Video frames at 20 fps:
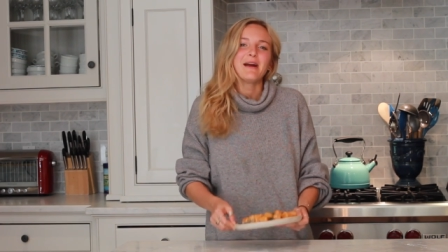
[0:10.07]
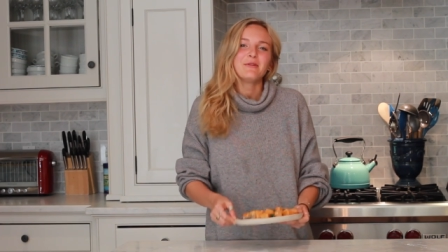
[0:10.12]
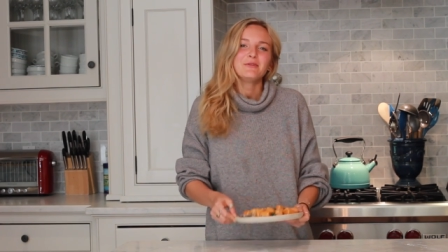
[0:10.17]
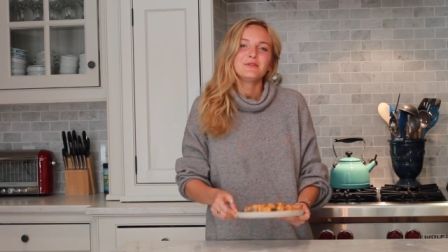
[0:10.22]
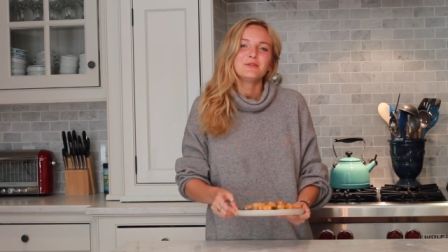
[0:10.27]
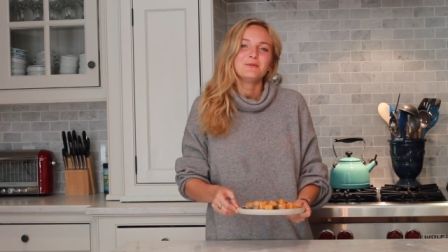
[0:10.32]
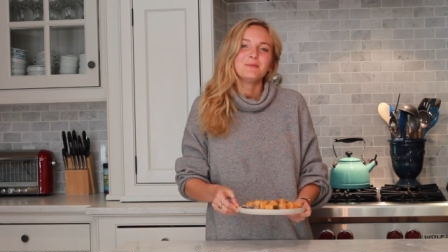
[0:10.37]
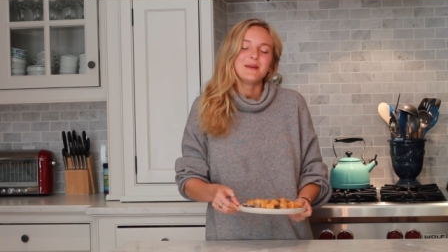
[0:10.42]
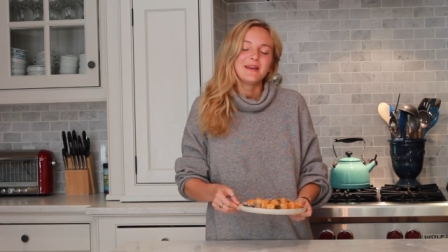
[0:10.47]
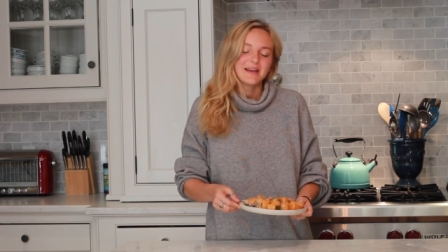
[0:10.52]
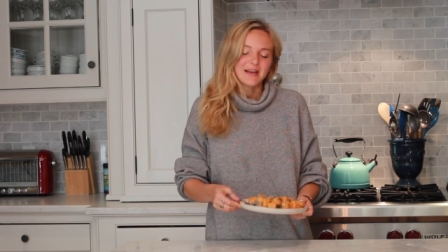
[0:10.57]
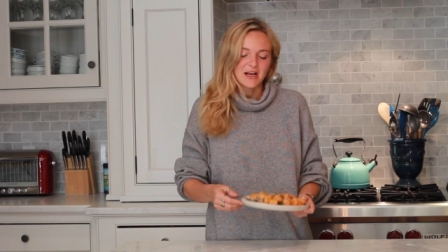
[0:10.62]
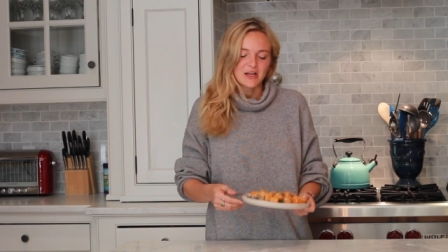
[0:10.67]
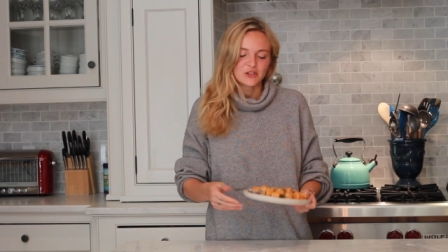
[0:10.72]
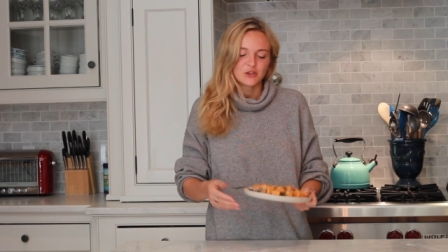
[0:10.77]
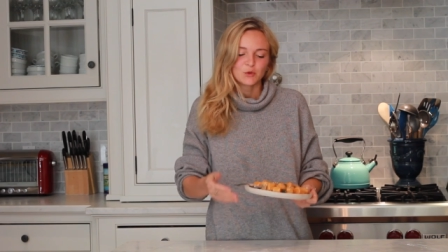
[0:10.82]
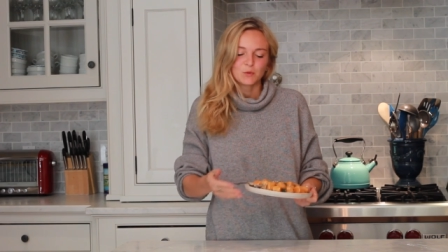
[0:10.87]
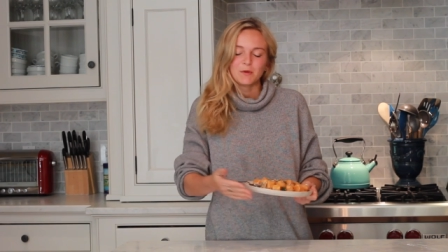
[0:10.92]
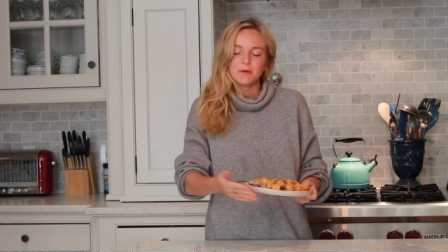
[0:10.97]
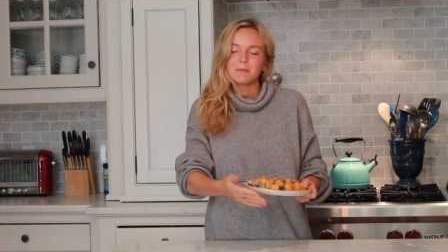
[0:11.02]
how to make
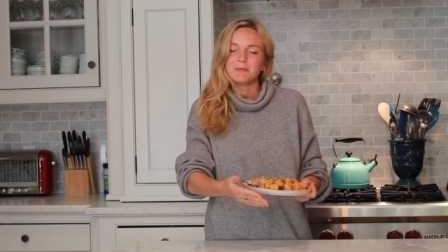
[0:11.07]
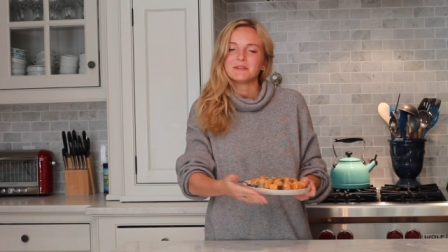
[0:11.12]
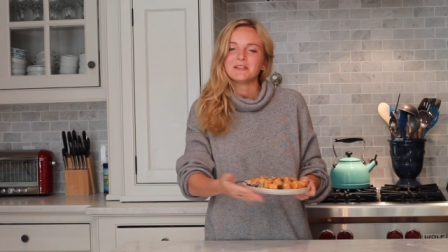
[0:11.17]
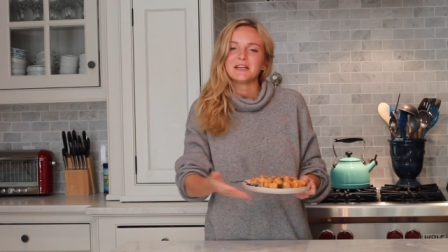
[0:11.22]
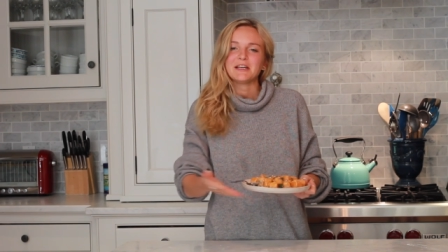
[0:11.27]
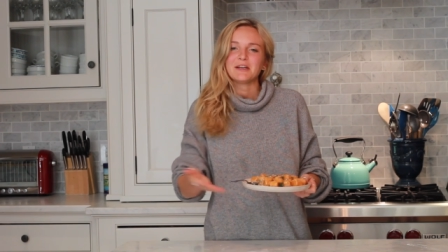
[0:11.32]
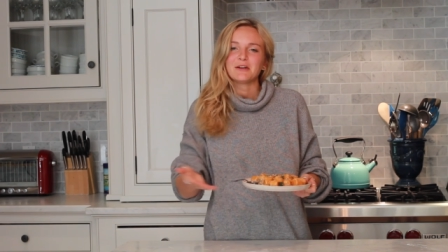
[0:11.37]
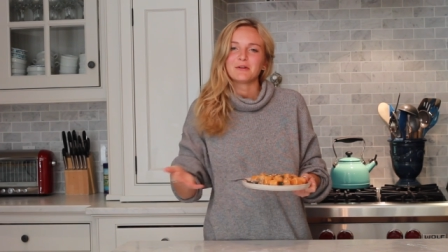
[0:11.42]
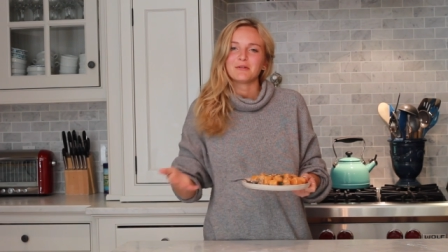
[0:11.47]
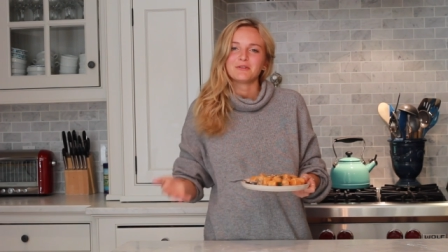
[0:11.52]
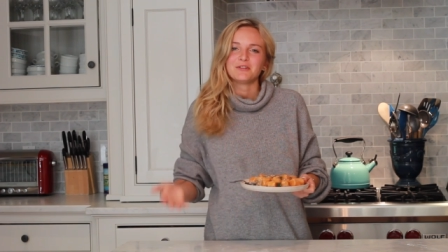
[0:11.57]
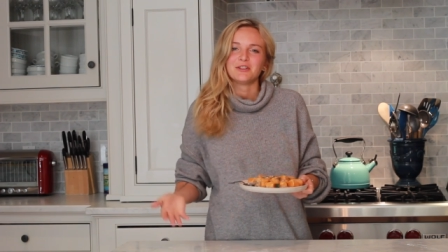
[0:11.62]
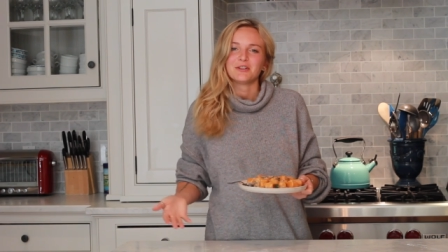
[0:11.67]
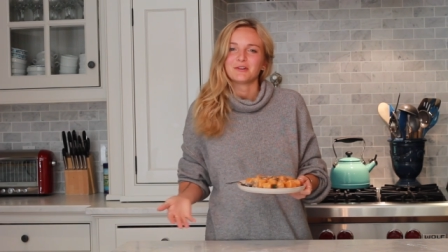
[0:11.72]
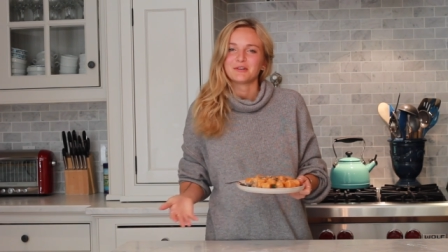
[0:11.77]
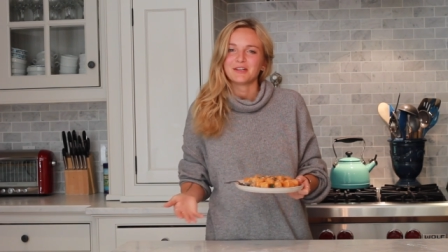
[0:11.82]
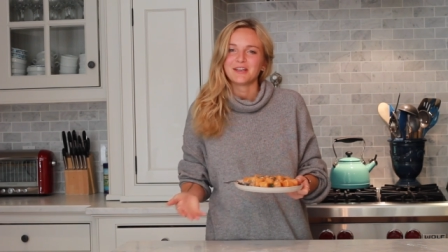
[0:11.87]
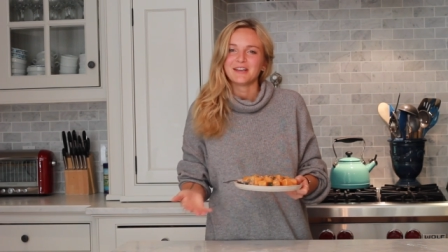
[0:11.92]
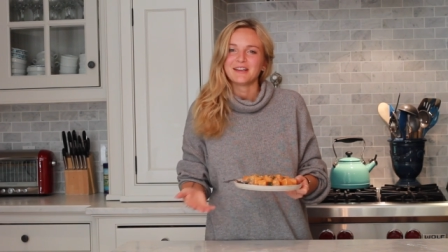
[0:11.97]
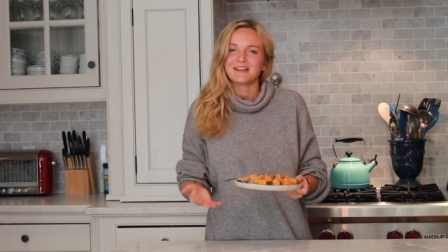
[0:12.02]
a sweet potato
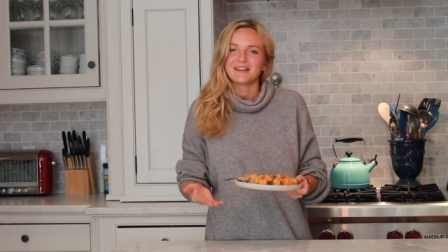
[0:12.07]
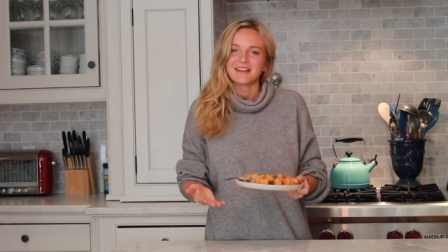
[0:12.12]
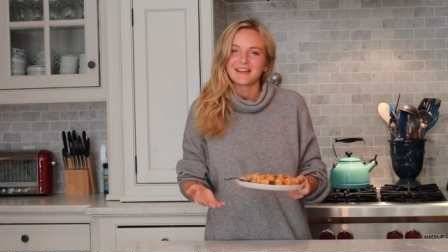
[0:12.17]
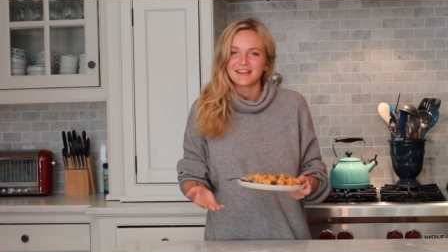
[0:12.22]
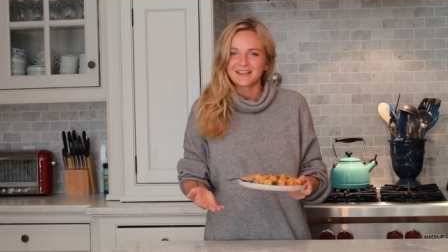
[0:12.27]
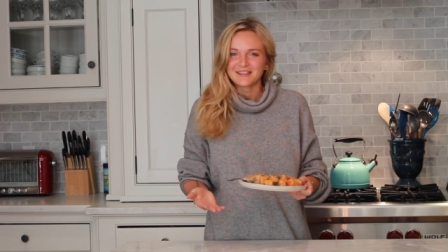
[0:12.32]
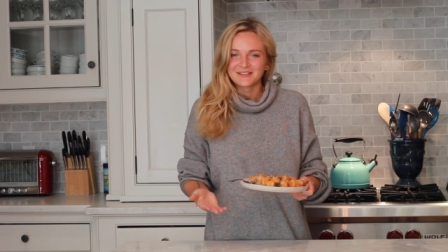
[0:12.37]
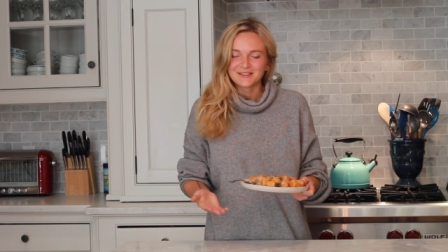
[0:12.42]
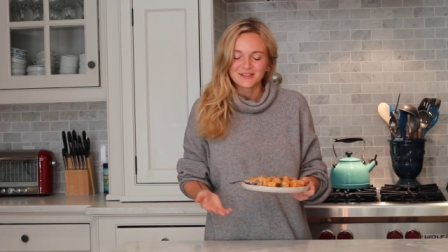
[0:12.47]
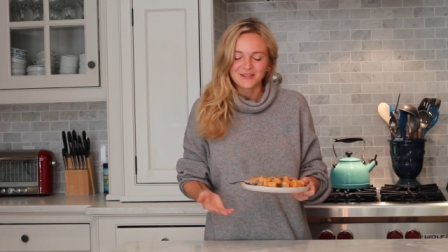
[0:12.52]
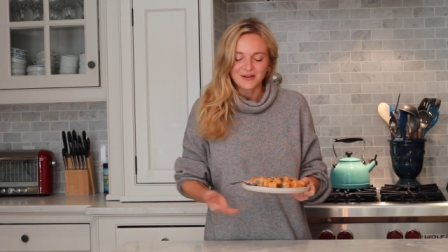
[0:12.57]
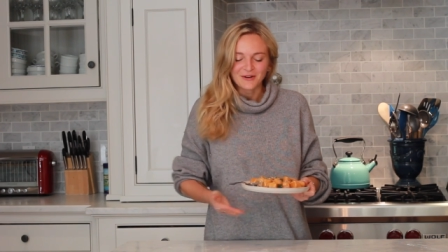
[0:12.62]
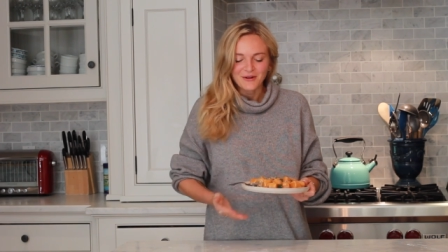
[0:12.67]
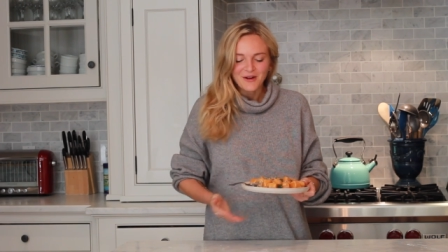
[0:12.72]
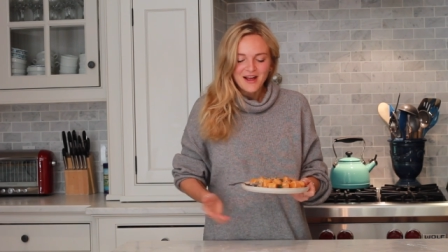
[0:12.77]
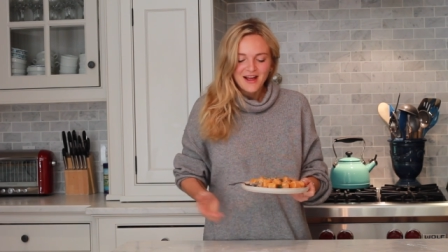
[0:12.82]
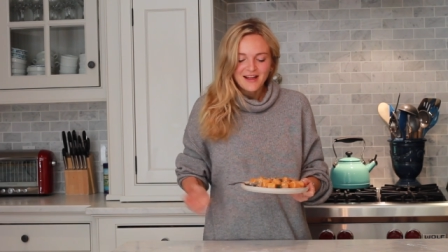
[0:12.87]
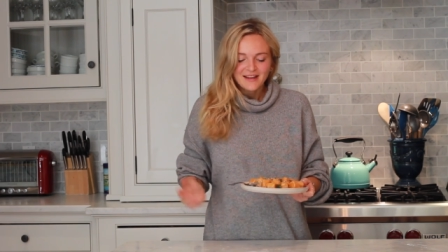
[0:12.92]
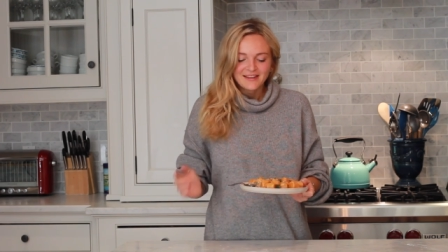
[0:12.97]
gnocchi like so.